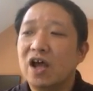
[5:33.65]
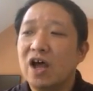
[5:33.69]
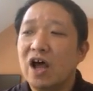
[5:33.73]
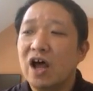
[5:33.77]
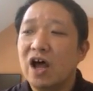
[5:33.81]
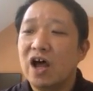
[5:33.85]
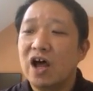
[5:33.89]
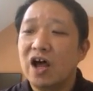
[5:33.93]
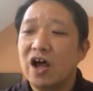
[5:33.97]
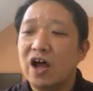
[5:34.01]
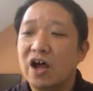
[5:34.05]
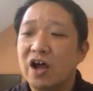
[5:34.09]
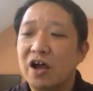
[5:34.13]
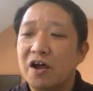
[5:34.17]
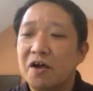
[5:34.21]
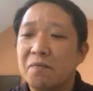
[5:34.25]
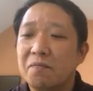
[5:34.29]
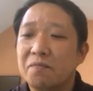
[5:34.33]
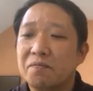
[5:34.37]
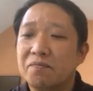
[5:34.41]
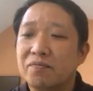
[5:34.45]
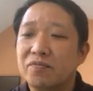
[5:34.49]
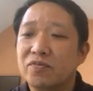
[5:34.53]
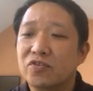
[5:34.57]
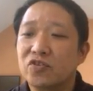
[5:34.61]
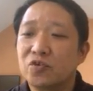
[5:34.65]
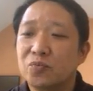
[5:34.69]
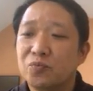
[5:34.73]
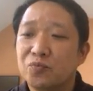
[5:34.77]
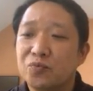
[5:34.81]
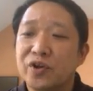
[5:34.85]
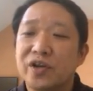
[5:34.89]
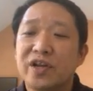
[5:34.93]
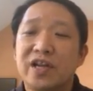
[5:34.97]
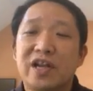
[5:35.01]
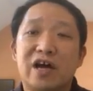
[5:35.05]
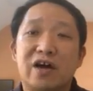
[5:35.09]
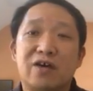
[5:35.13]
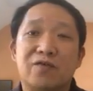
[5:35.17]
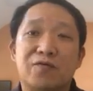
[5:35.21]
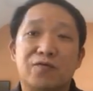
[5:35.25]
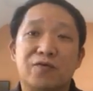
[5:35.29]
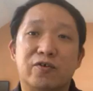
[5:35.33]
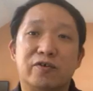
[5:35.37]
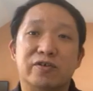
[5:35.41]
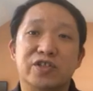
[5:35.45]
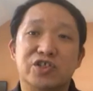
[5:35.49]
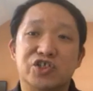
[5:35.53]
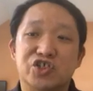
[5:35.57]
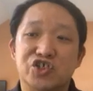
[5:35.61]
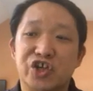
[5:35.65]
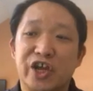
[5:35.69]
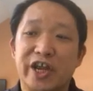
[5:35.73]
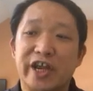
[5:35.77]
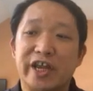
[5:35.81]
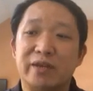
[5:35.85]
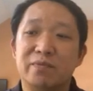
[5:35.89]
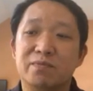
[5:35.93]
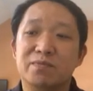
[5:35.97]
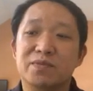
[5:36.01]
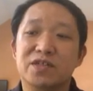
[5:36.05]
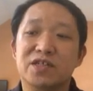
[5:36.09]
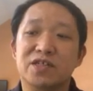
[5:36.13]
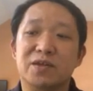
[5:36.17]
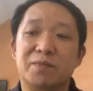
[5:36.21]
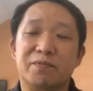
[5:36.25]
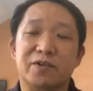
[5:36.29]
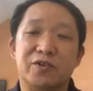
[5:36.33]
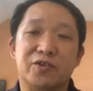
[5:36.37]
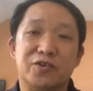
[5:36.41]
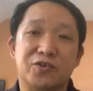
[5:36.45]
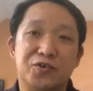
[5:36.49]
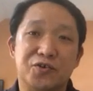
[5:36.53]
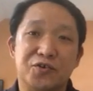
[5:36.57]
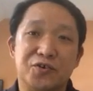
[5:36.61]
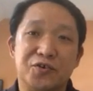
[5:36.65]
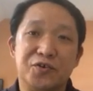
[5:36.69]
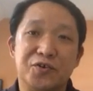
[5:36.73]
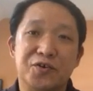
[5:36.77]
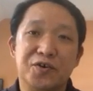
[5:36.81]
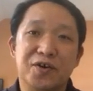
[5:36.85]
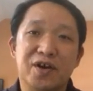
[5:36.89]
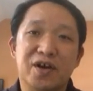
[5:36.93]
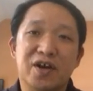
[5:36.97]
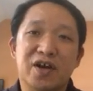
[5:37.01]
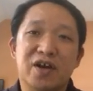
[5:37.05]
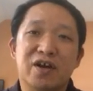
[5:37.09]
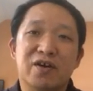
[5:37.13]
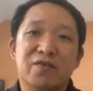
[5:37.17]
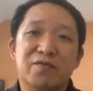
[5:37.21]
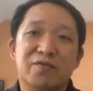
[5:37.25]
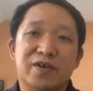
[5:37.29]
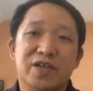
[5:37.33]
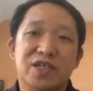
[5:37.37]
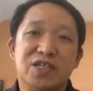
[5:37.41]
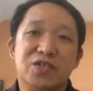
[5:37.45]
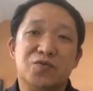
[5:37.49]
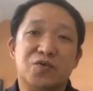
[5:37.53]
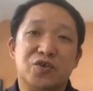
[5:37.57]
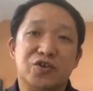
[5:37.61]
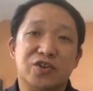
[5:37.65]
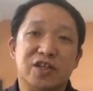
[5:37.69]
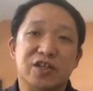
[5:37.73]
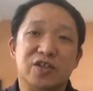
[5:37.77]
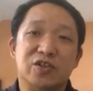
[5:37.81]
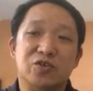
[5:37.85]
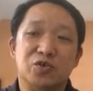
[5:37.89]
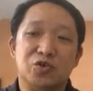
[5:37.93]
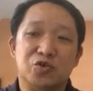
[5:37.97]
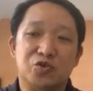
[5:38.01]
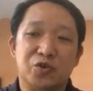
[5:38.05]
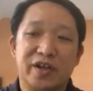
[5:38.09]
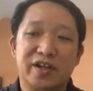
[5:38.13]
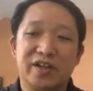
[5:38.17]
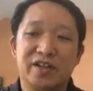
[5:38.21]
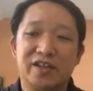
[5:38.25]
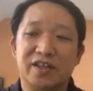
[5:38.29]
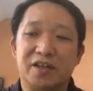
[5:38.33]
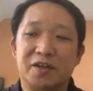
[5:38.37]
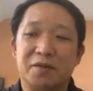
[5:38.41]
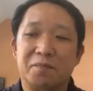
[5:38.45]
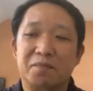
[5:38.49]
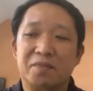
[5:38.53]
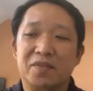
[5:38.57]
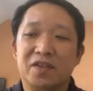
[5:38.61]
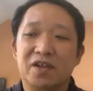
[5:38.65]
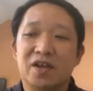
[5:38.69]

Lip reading: out from James chapter 2, verse 14 to 20.